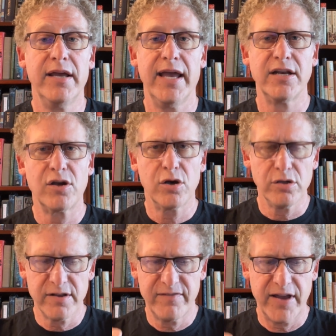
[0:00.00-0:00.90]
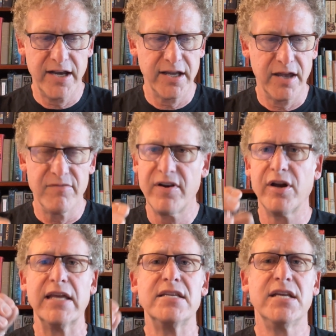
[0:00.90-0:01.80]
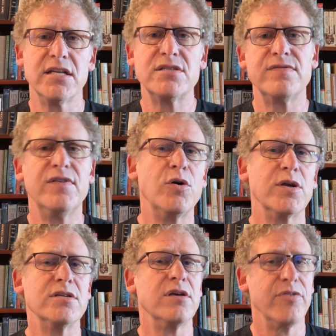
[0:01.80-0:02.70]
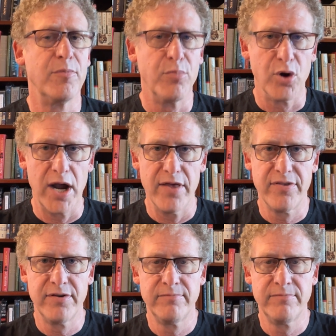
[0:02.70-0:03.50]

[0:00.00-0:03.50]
and cultivating a very intense focus on the breath.